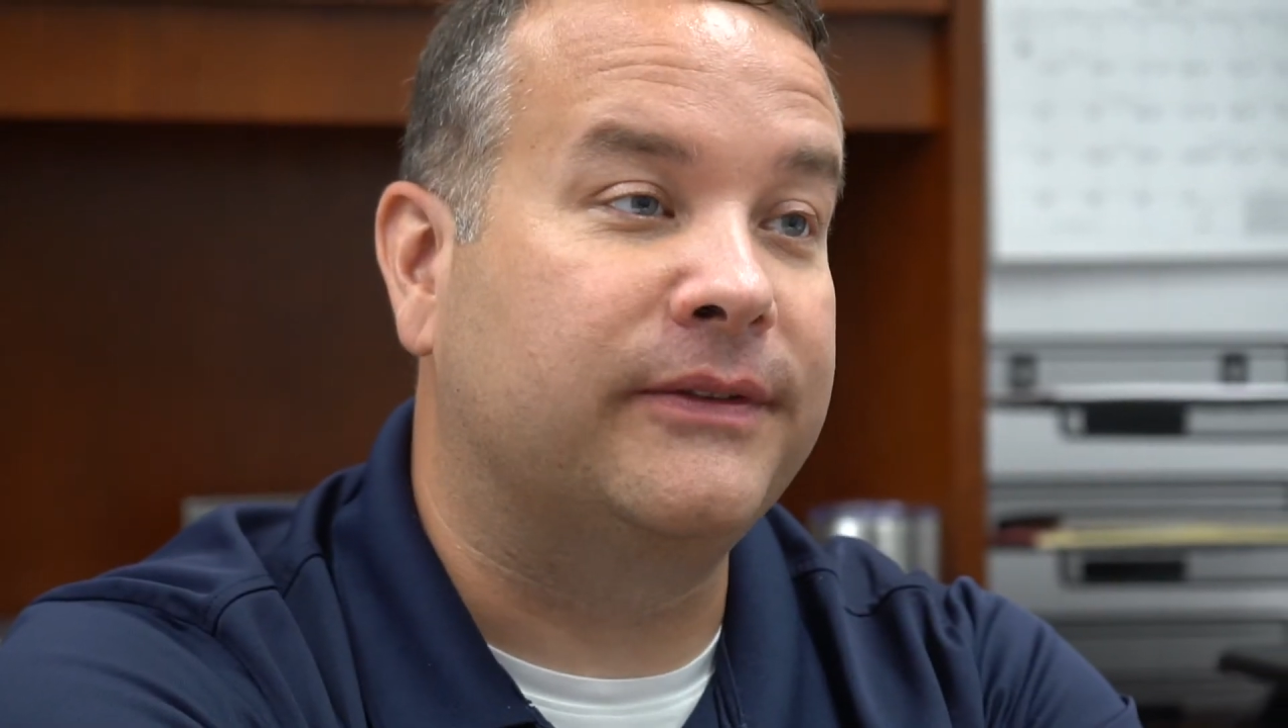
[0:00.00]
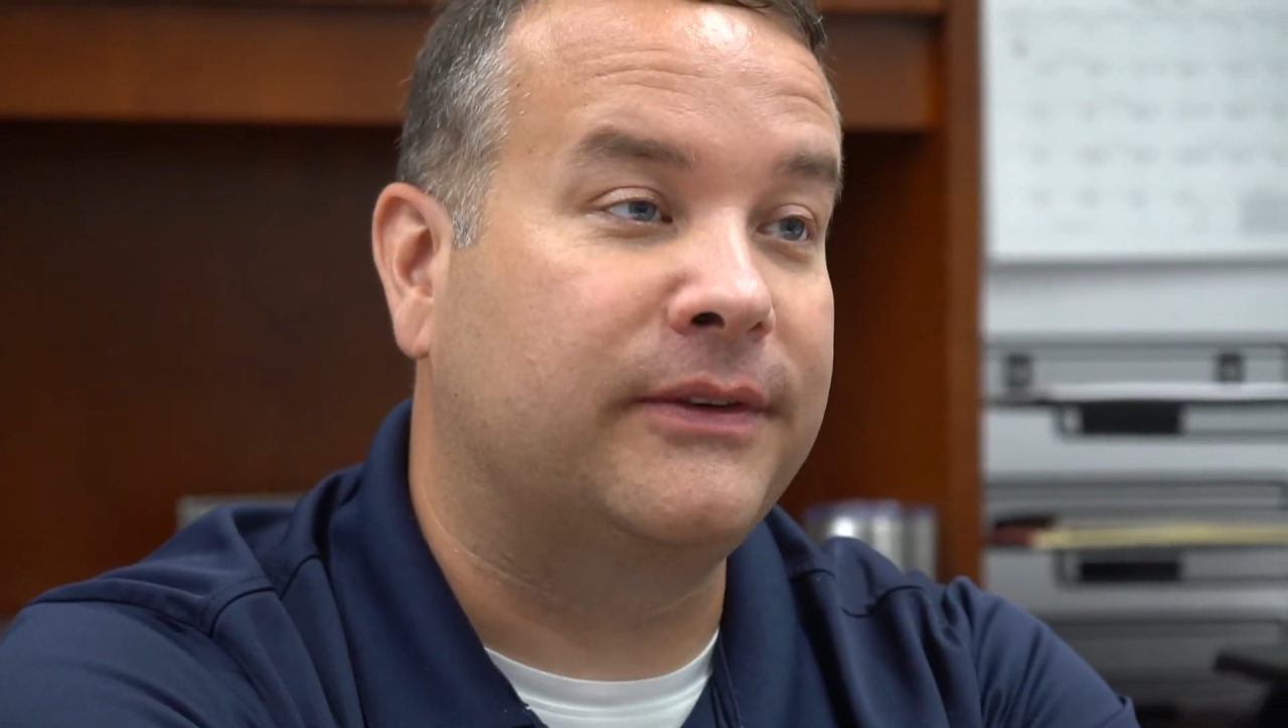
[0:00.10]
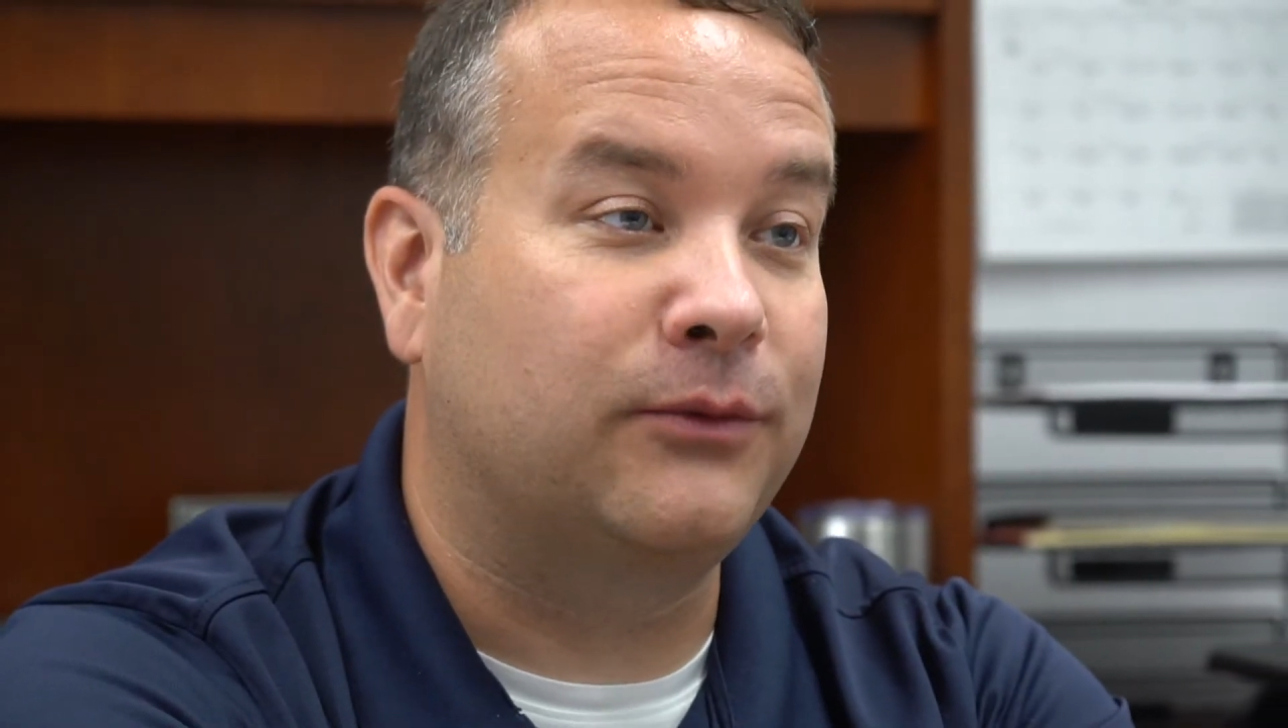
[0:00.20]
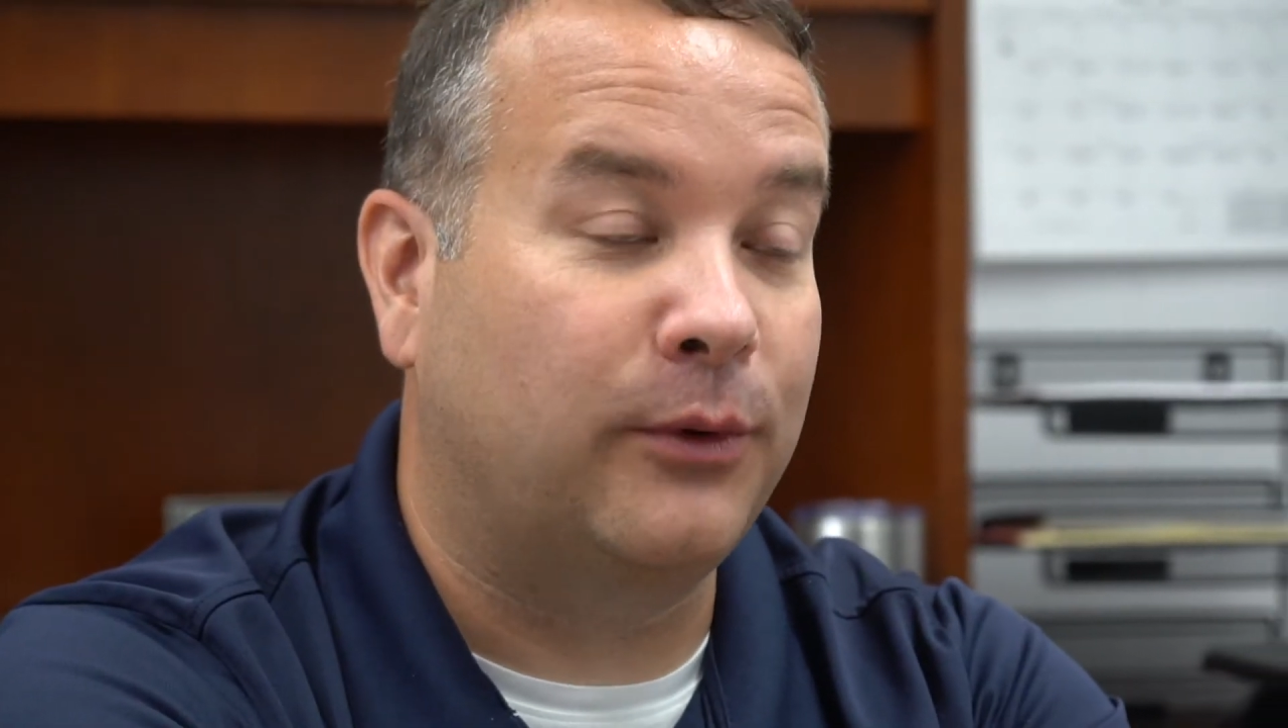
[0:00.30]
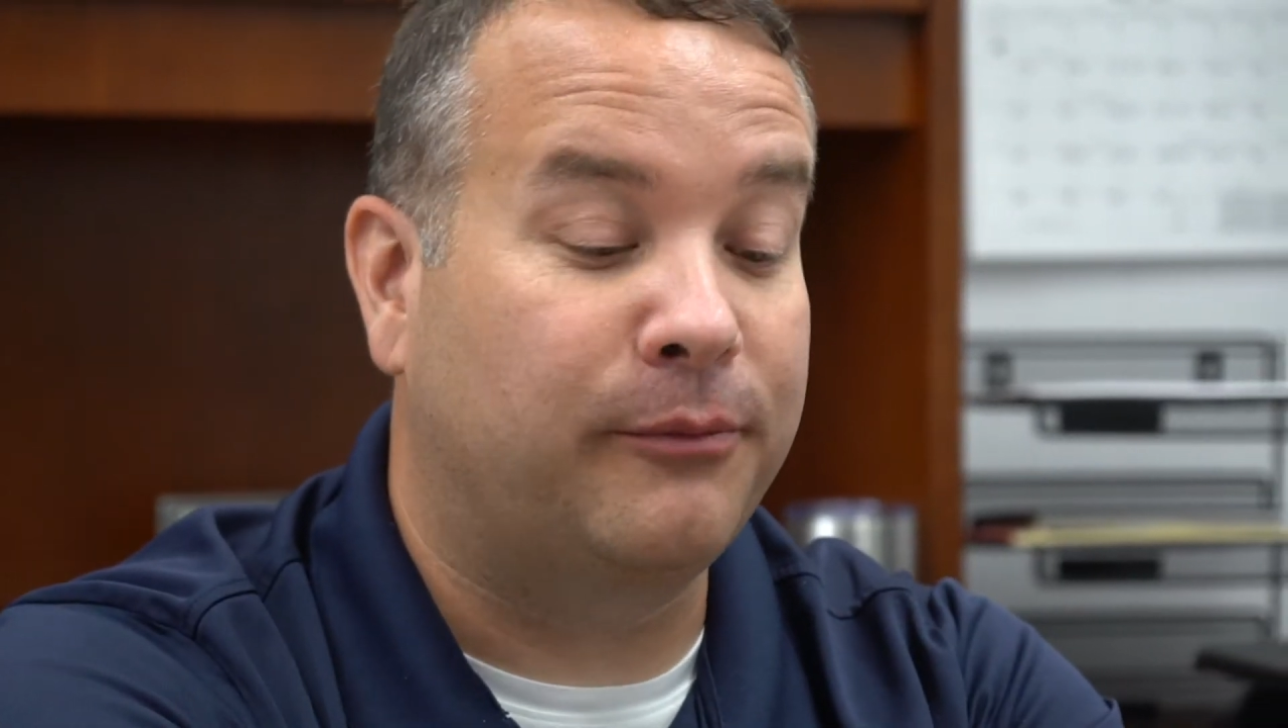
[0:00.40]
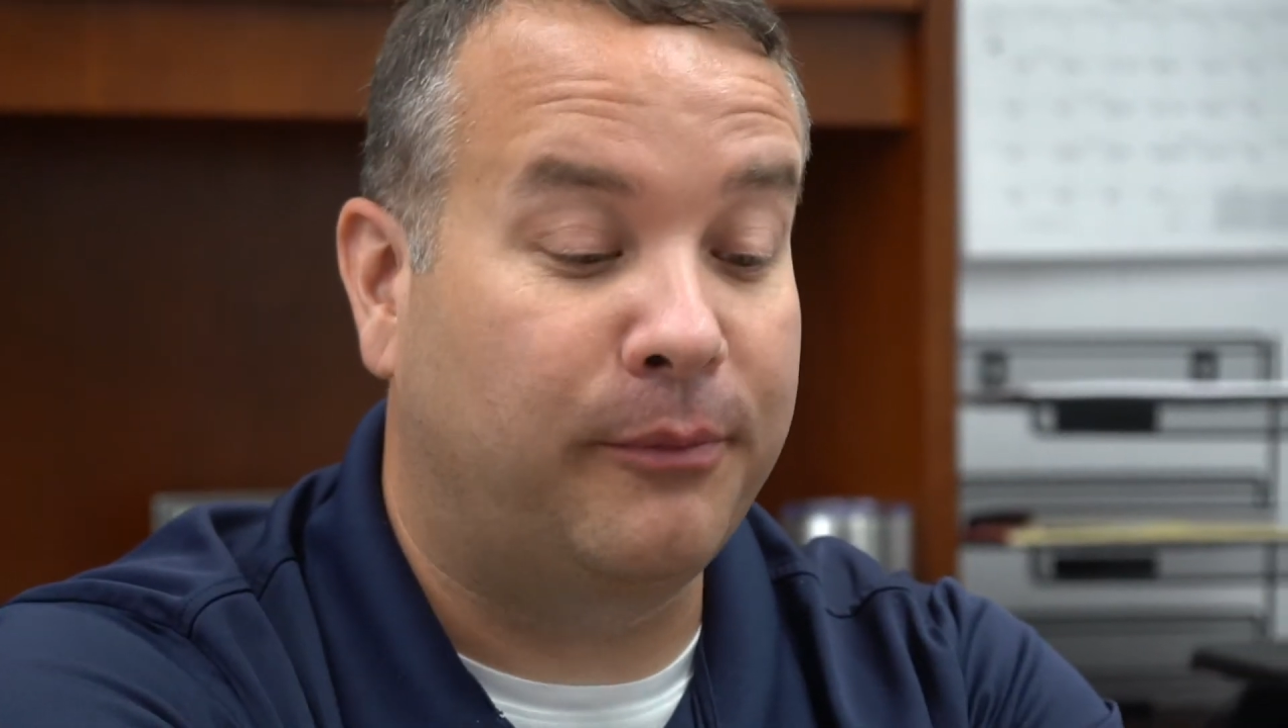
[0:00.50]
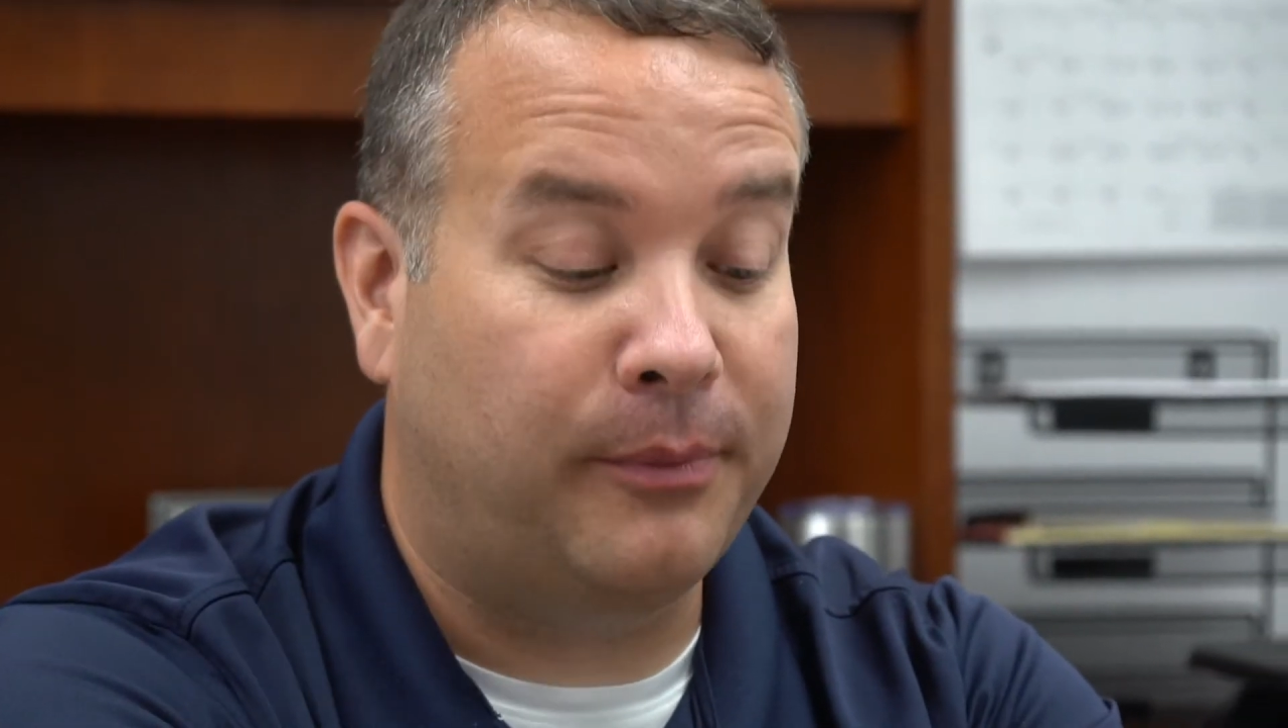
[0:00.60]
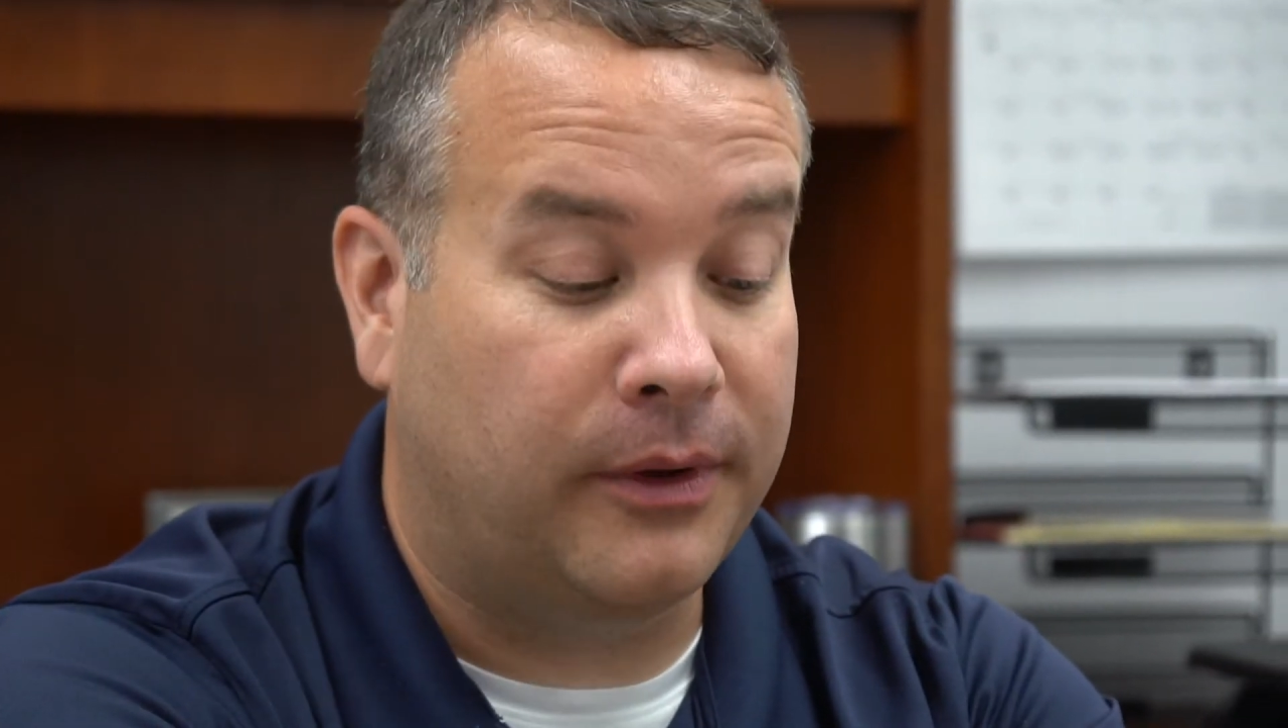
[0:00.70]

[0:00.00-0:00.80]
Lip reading: since we've